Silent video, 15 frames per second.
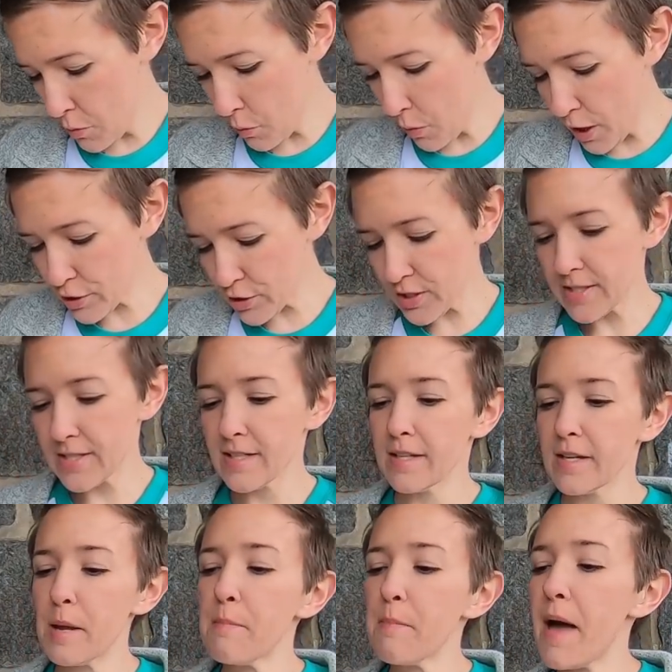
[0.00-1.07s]

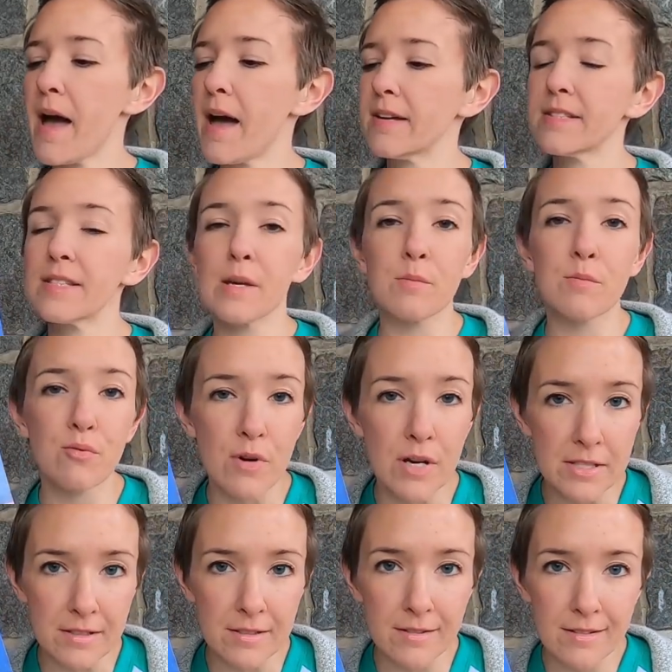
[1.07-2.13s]
Washington, past and
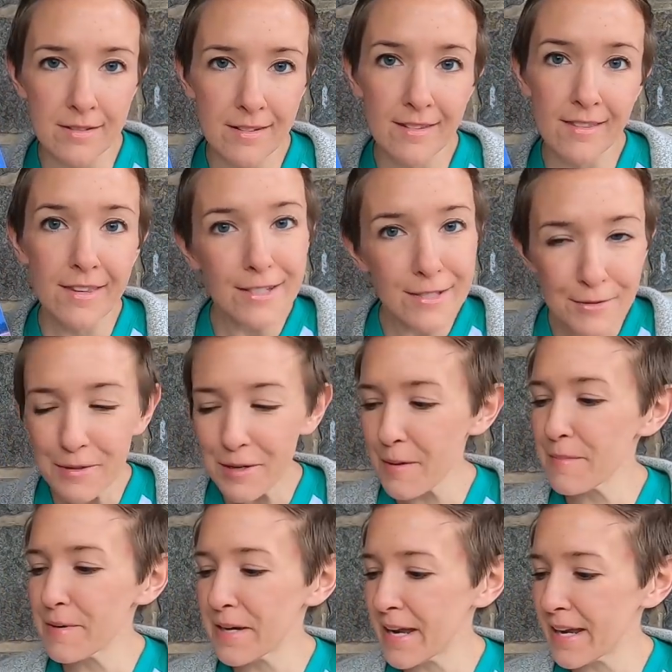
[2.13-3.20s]
present this will
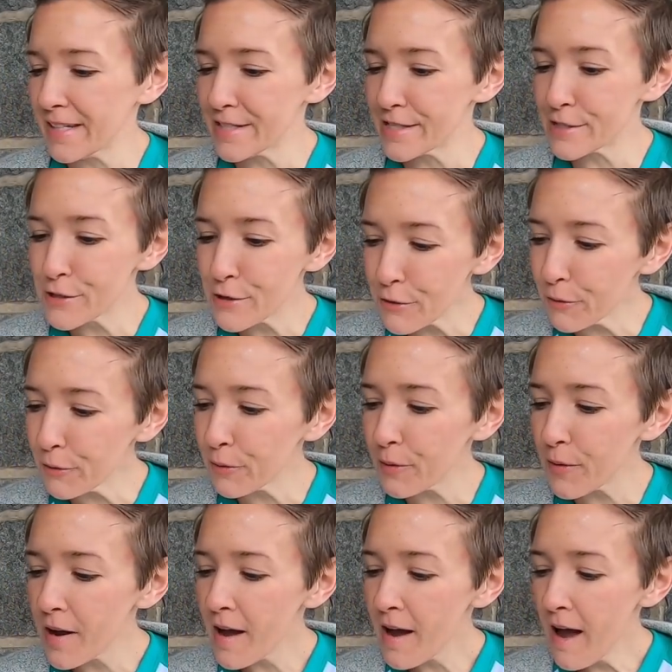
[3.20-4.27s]
come in handy too.